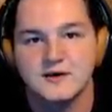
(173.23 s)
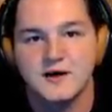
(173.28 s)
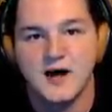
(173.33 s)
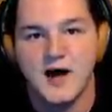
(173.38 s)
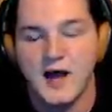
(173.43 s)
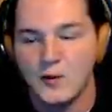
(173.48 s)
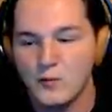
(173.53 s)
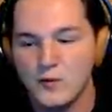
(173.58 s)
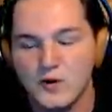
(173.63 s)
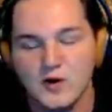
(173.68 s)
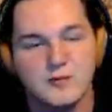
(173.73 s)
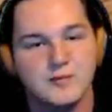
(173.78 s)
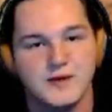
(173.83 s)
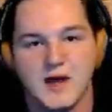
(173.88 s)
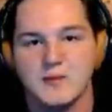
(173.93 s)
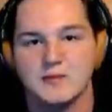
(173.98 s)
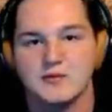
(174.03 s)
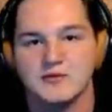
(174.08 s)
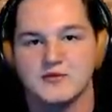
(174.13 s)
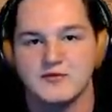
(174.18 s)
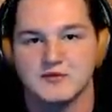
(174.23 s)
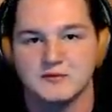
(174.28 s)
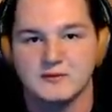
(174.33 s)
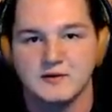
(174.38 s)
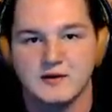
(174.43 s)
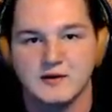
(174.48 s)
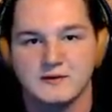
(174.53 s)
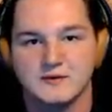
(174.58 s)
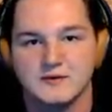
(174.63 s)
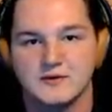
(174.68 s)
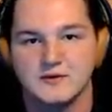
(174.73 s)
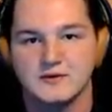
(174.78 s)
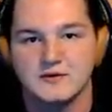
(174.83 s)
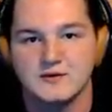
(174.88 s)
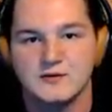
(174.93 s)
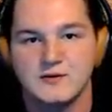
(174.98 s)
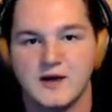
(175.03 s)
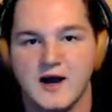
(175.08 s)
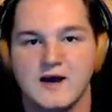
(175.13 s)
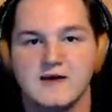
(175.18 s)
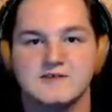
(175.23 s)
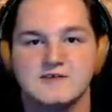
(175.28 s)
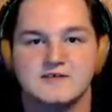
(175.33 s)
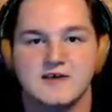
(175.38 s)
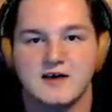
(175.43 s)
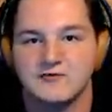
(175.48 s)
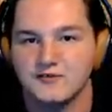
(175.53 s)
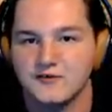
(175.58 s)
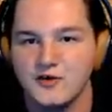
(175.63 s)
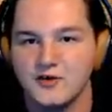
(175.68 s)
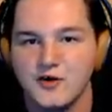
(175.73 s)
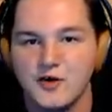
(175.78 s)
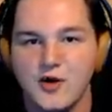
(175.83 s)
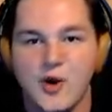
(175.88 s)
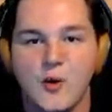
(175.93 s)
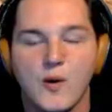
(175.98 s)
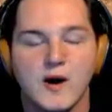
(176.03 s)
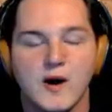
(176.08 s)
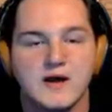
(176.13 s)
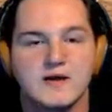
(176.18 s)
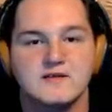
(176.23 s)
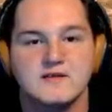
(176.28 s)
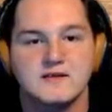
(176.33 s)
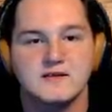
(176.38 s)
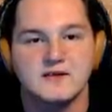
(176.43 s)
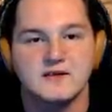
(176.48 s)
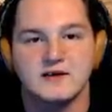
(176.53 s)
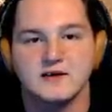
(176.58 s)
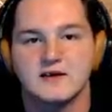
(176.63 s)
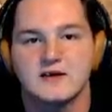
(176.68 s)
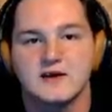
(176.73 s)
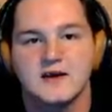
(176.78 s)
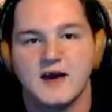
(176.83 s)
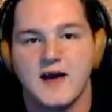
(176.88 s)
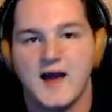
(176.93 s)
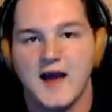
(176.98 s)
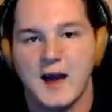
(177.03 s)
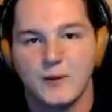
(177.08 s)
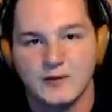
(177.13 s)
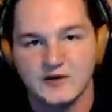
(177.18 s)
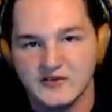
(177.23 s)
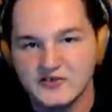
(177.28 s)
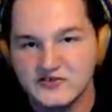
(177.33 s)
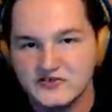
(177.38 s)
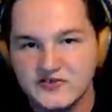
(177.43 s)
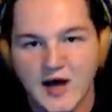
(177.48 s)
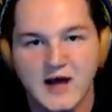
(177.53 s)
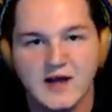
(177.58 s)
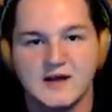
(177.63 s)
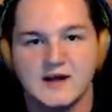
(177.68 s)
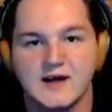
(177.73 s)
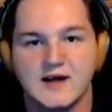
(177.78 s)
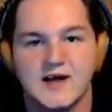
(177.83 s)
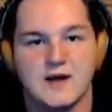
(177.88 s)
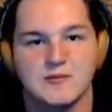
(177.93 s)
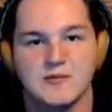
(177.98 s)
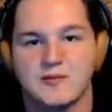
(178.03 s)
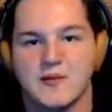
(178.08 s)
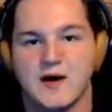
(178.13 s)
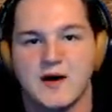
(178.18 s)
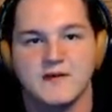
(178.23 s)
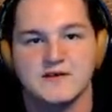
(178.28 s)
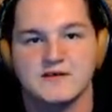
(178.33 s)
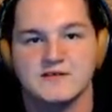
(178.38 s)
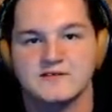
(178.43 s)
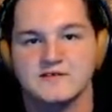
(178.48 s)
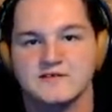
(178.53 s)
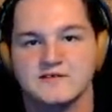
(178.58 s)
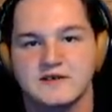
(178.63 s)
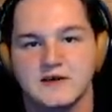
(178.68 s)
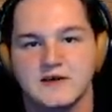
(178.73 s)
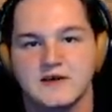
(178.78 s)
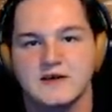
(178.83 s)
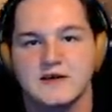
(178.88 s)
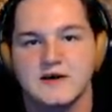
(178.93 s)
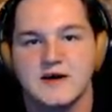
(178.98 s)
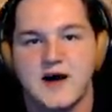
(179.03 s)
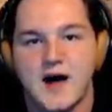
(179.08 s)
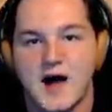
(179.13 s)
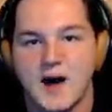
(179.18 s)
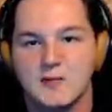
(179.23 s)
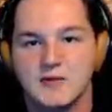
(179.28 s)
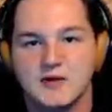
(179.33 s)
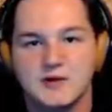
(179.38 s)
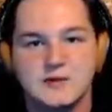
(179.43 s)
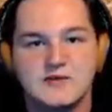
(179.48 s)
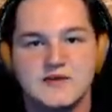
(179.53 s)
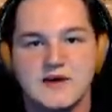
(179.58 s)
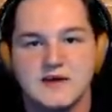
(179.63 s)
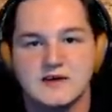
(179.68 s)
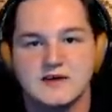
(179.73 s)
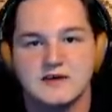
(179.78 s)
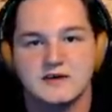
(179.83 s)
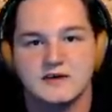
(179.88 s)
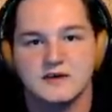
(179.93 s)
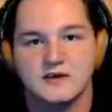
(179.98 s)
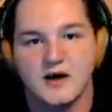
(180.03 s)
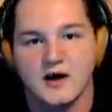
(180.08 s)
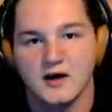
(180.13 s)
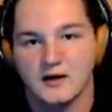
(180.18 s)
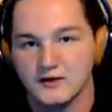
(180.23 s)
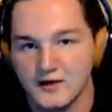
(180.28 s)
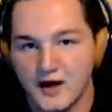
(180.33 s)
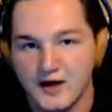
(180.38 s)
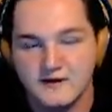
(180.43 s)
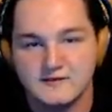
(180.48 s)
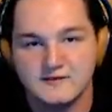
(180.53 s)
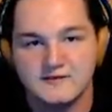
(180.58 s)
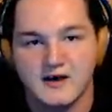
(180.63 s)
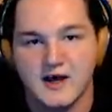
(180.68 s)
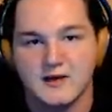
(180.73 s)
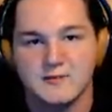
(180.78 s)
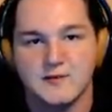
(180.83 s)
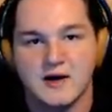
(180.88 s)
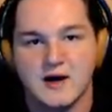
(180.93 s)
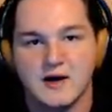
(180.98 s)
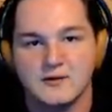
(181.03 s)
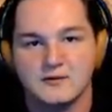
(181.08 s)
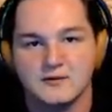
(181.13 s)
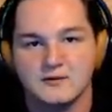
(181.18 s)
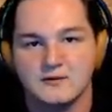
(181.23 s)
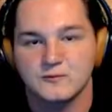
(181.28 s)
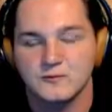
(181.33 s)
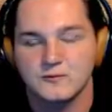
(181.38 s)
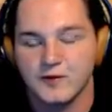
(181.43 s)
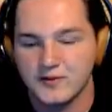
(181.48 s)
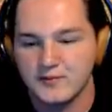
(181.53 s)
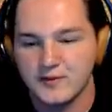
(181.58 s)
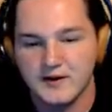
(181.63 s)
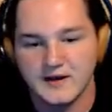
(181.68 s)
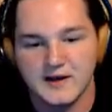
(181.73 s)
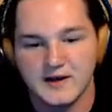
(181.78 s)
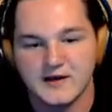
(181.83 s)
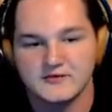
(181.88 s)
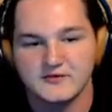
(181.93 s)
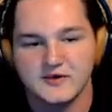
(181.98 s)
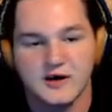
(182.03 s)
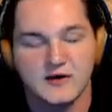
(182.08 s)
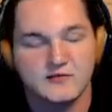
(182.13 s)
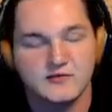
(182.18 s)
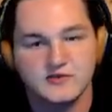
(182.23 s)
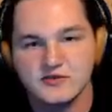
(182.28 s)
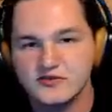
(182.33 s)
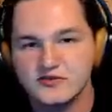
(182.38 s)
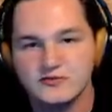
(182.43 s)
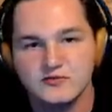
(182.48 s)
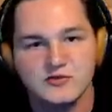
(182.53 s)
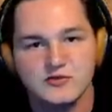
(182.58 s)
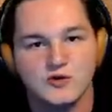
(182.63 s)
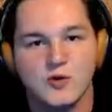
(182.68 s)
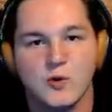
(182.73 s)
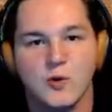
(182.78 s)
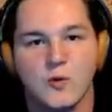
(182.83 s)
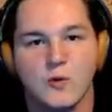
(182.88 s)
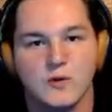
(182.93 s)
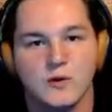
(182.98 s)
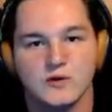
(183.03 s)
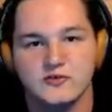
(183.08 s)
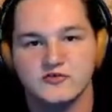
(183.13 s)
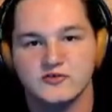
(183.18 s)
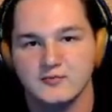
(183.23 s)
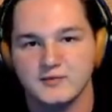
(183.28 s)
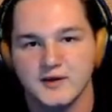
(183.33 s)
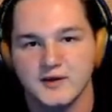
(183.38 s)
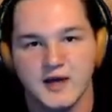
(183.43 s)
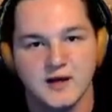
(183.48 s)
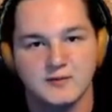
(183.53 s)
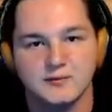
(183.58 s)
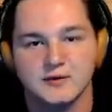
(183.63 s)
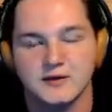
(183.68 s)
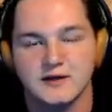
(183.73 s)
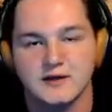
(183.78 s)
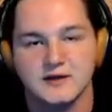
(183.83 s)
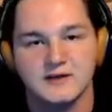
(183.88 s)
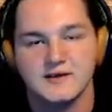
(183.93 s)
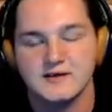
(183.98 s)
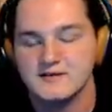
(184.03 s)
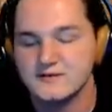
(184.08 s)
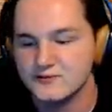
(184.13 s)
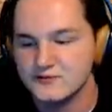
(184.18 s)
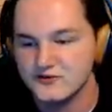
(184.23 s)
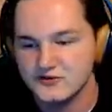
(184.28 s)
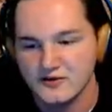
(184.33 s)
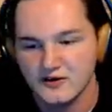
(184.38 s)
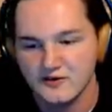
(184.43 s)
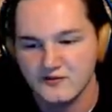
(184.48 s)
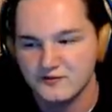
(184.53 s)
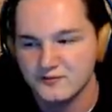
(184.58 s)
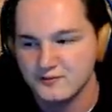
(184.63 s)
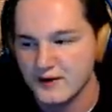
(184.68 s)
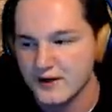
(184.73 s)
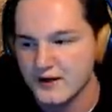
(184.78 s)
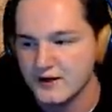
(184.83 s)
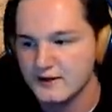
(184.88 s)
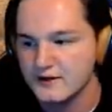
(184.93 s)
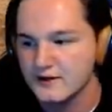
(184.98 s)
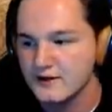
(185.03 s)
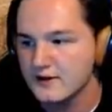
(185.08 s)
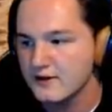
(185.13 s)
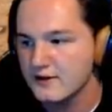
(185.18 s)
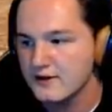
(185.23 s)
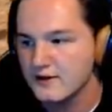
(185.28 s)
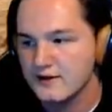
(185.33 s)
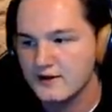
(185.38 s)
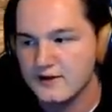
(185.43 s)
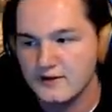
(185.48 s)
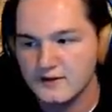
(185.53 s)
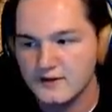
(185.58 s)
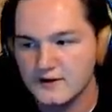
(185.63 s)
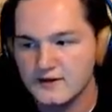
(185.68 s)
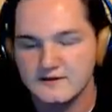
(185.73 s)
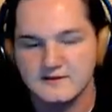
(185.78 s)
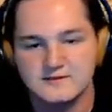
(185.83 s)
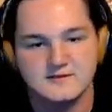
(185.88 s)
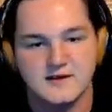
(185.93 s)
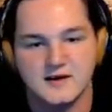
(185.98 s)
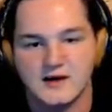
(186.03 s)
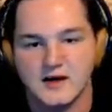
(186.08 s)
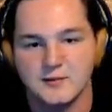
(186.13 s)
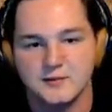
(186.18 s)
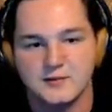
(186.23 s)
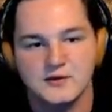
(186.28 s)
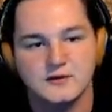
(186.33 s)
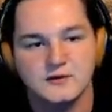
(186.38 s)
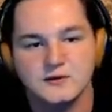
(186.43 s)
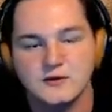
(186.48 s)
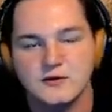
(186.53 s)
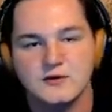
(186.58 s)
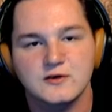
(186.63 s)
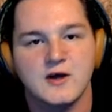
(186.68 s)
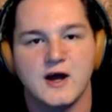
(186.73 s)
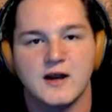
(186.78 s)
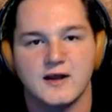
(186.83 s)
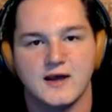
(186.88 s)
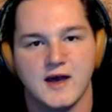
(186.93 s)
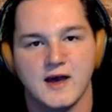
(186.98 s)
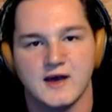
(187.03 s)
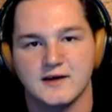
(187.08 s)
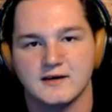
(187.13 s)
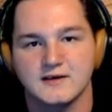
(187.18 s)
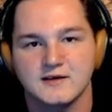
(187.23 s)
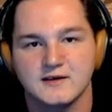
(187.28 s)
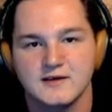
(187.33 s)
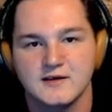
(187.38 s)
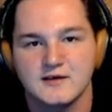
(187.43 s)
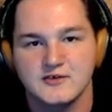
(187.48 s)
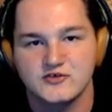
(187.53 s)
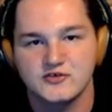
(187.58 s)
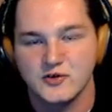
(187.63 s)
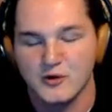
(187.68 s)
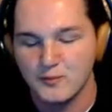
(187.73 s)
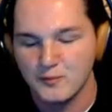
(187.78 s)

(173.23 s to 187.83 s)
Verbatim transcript: I will be able to. You guys have no idea how excited I am about this. I'm going to be taking a lot of time out with my days off just to record some gameplay, get some stuff made, get things set up, and learn how to edit. So